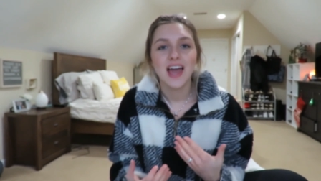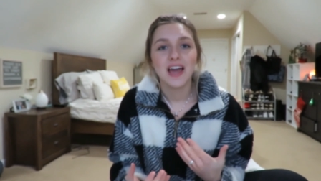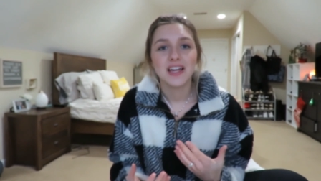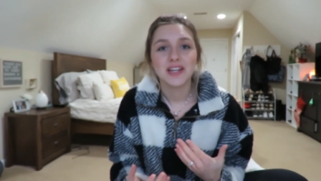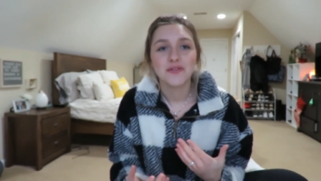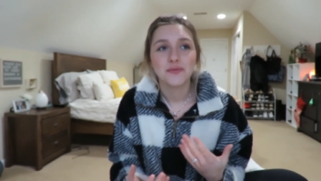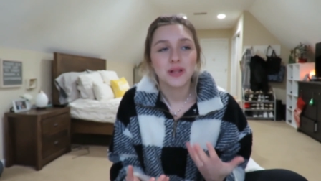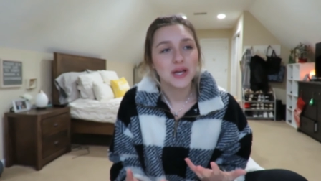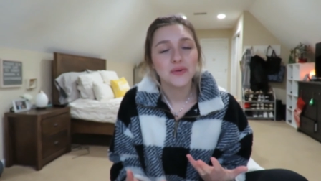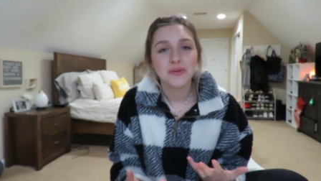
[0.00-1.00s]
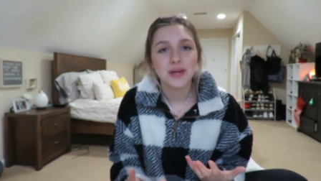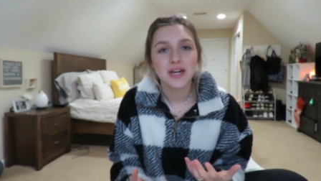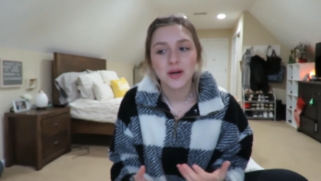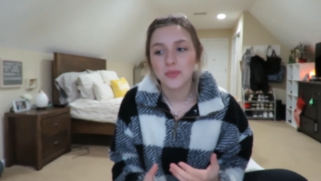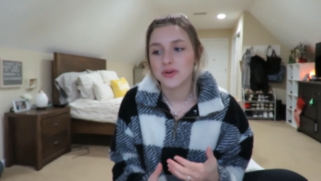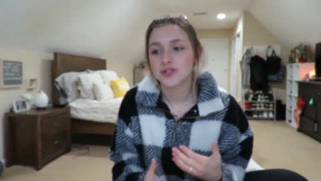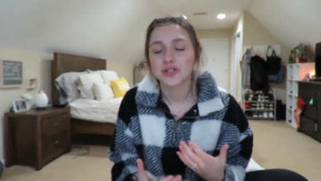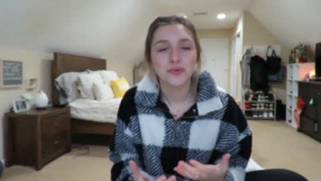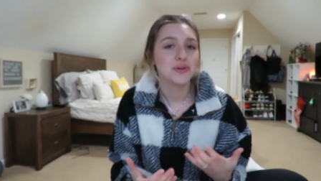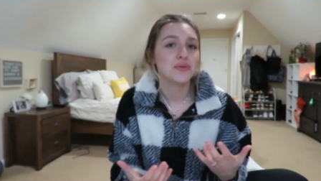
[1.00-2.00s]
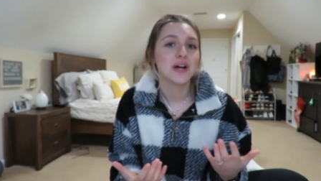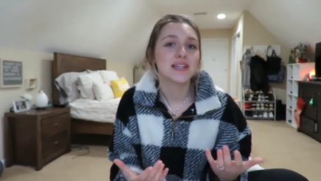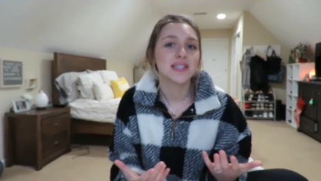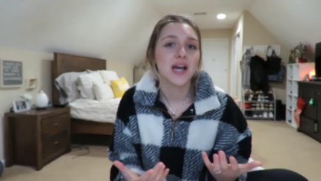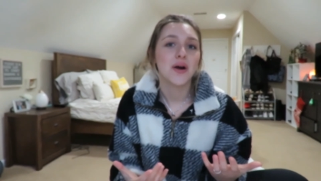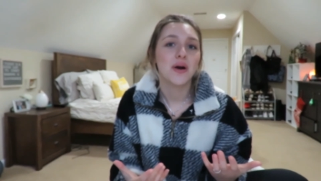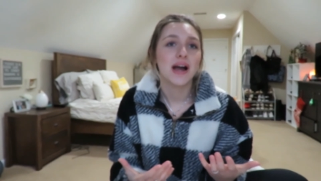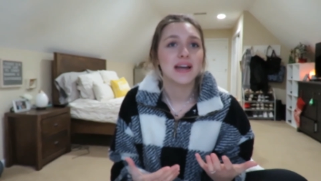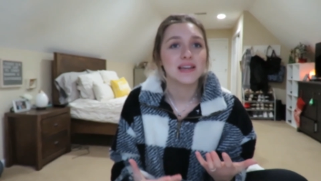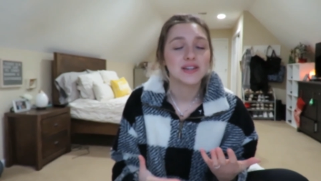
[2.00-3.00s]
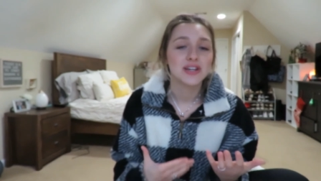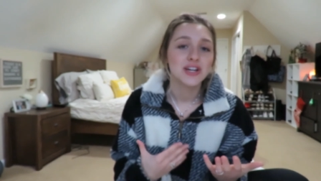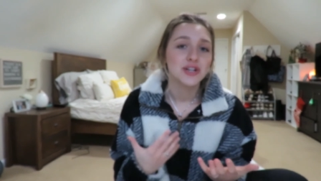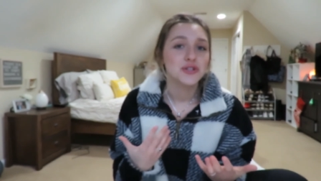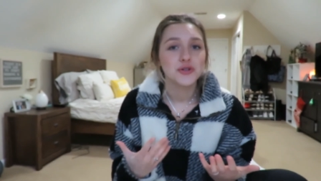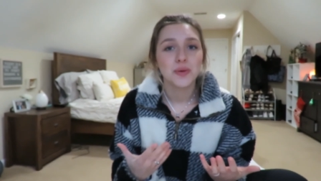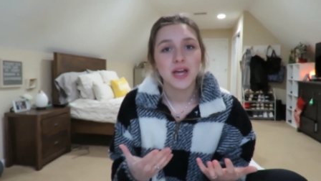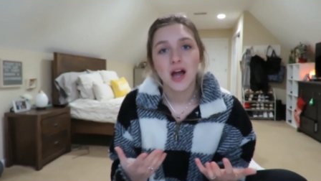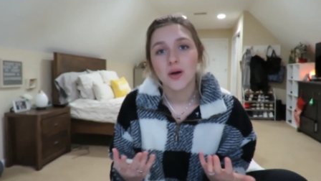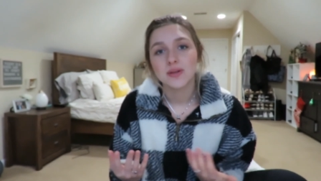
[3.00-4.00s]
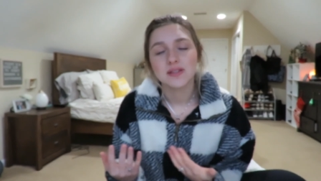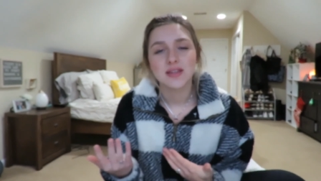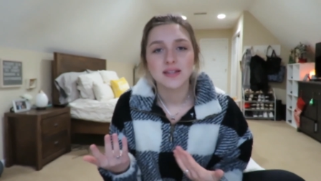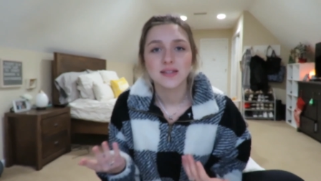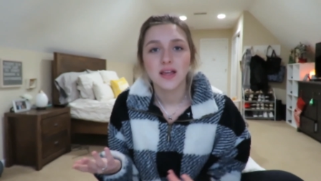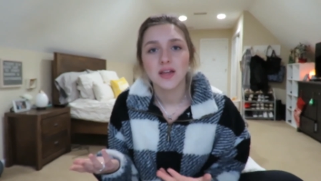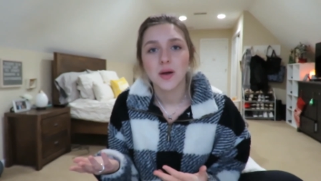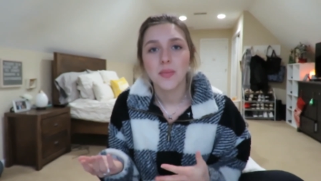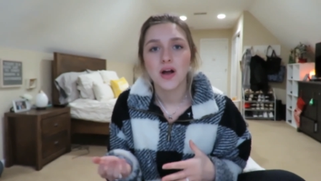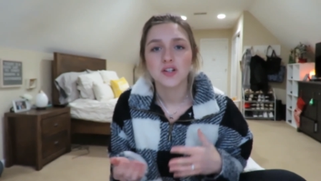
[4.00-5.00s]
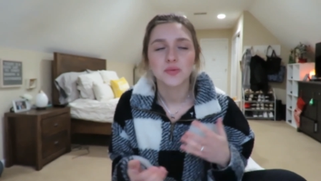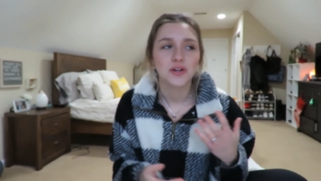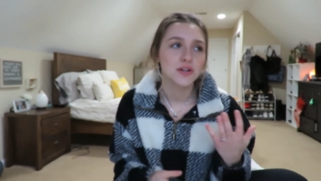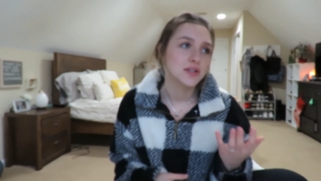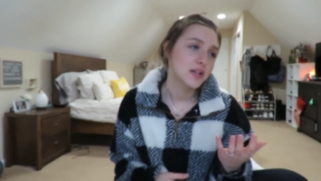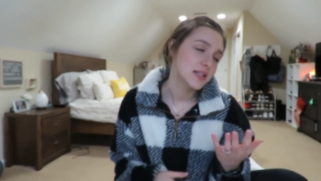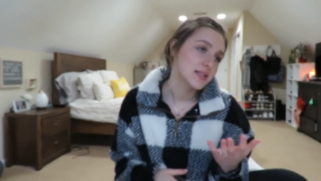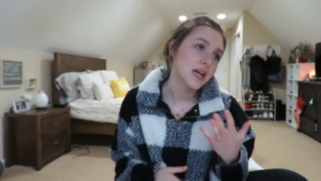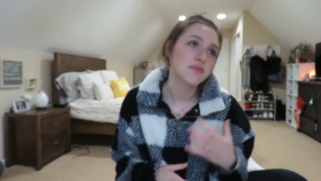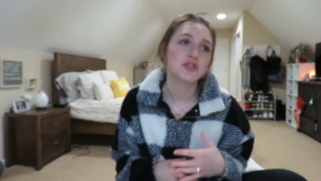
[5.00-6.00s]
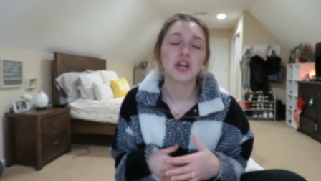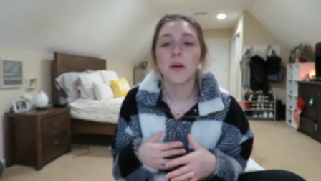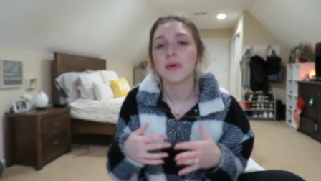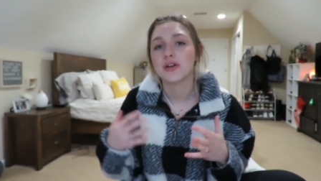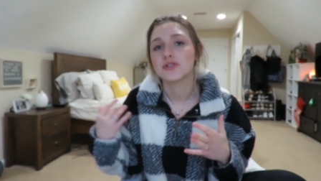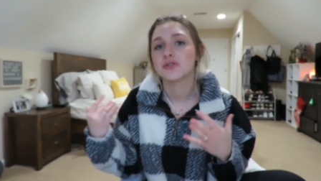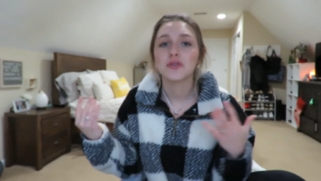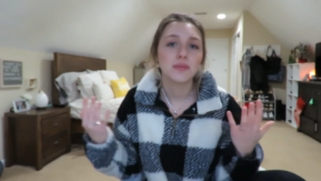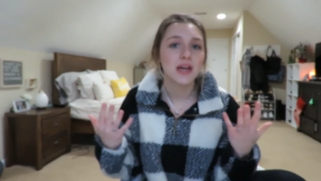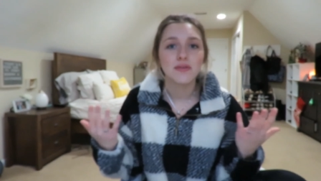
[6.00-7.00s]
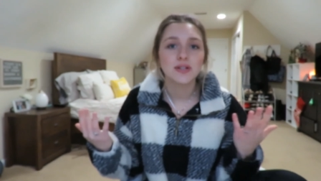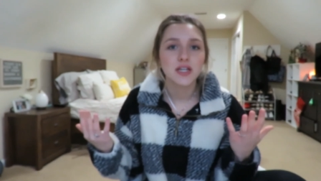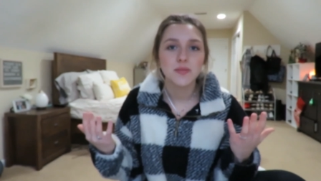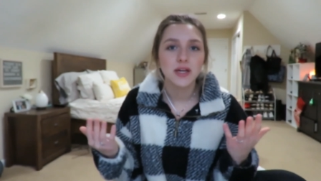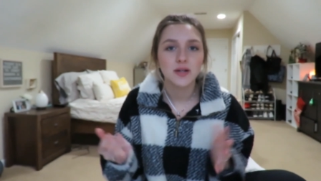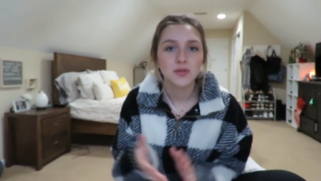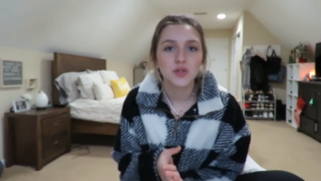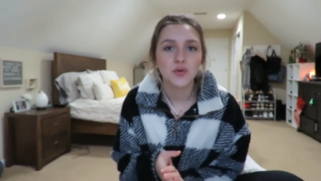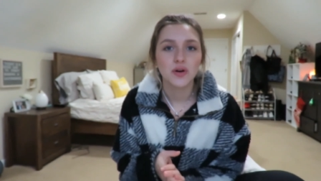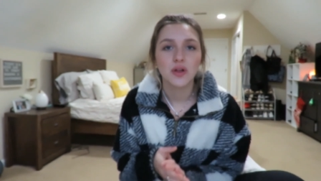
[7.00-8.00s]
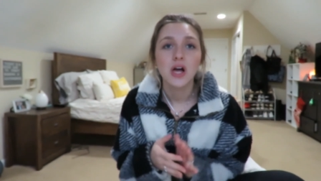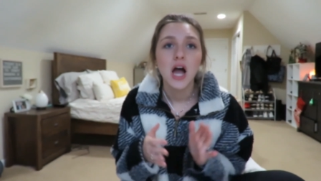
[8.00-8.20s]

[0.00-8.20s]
And if playing with makeup or showing you guys how I do my hobbies like selling on Poshmark or consignment shopping or doing my everyday makeup tutorial,